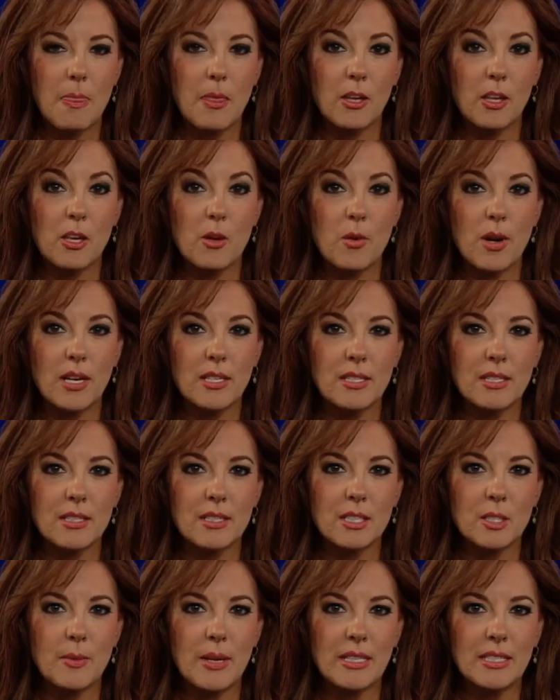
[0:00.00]
The U.S. is
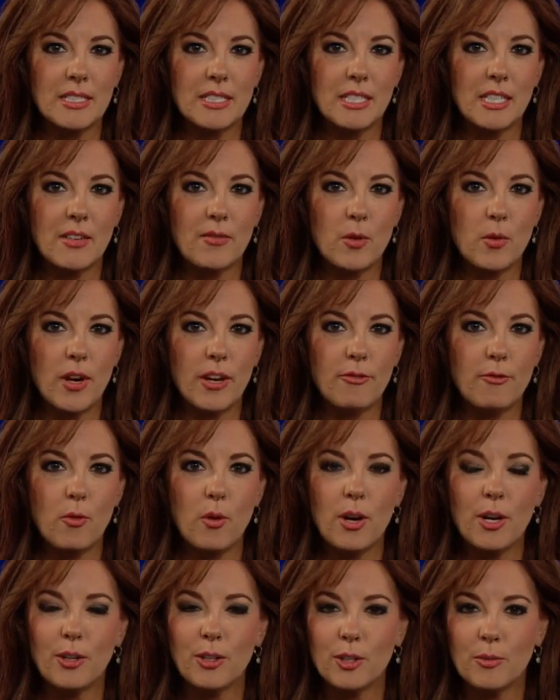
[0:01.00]
expected to give away
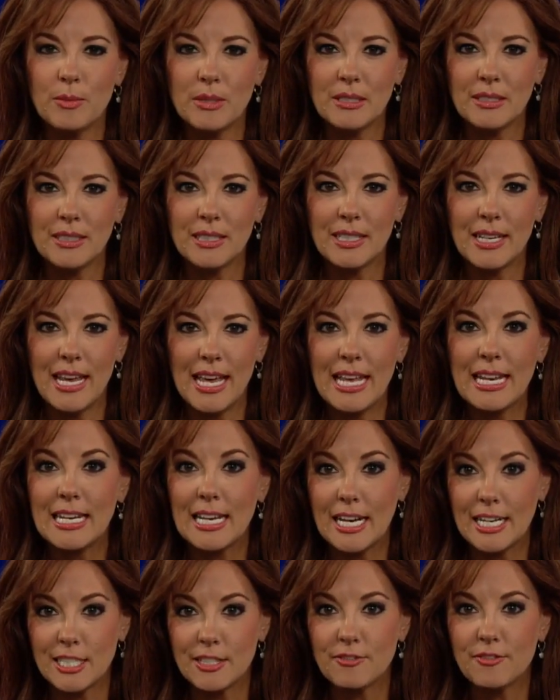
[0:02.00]
400 million
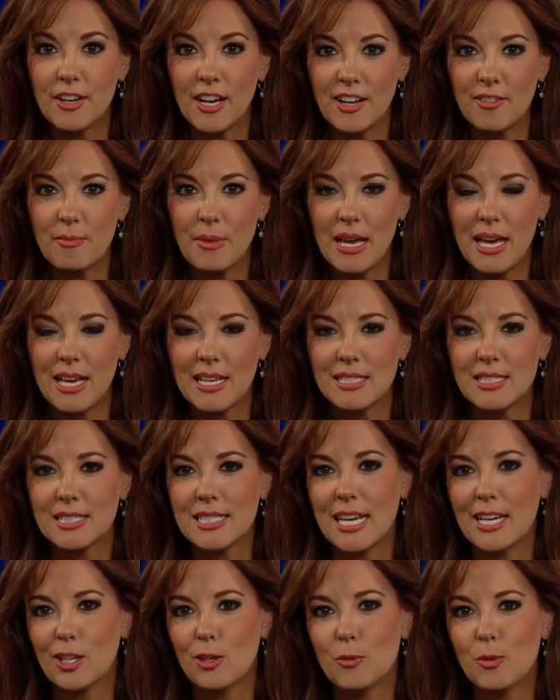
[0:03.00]
N95 masks
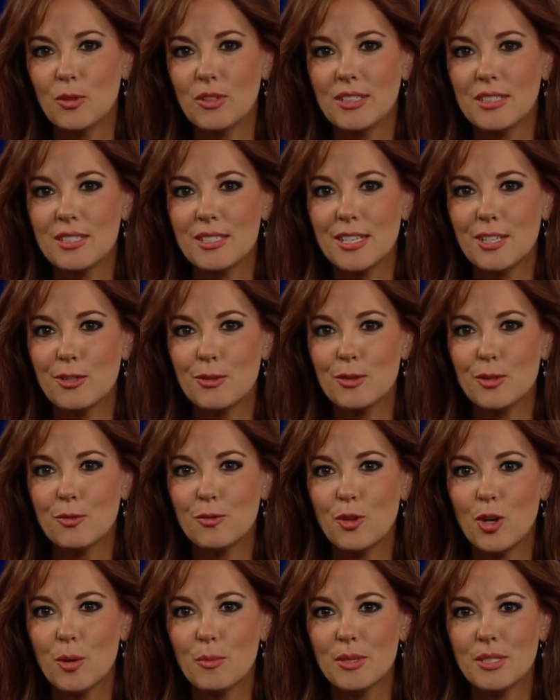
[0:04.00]
at community centers and
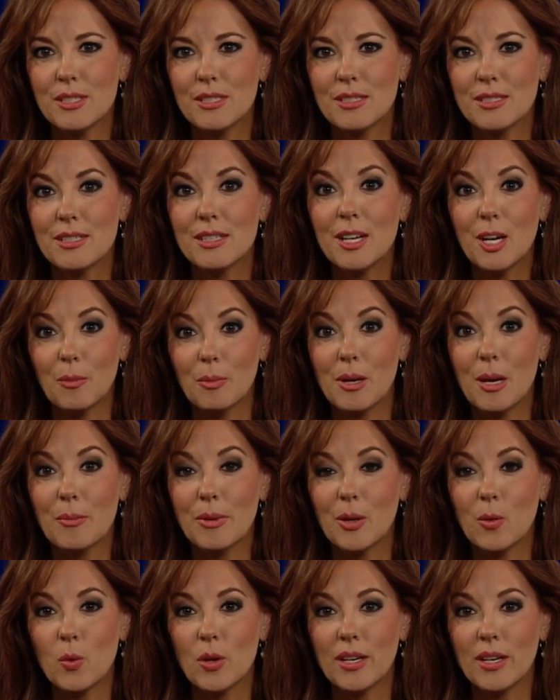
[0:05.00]
pharmacies in upcoming